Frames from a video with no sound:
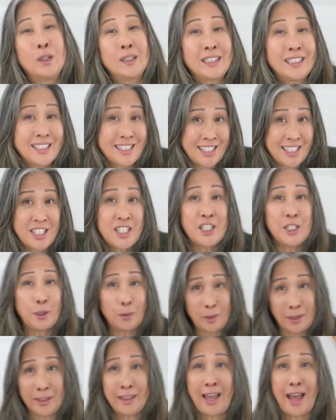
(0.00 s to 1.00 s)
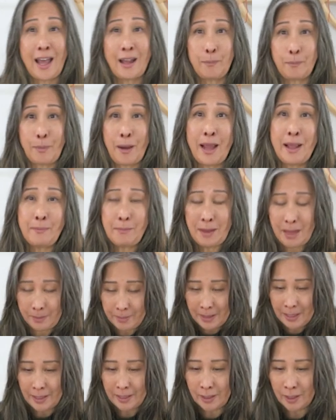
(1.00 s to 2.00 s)
to deal with that by
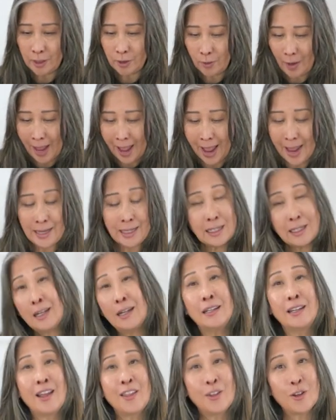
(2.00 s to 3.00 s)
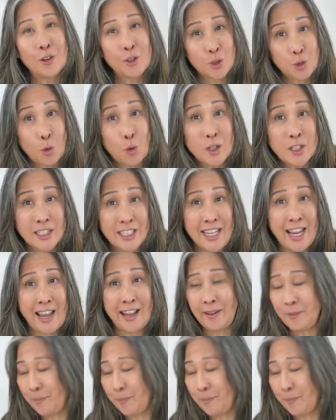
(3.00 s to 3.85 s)
maybe, you know, adding another source day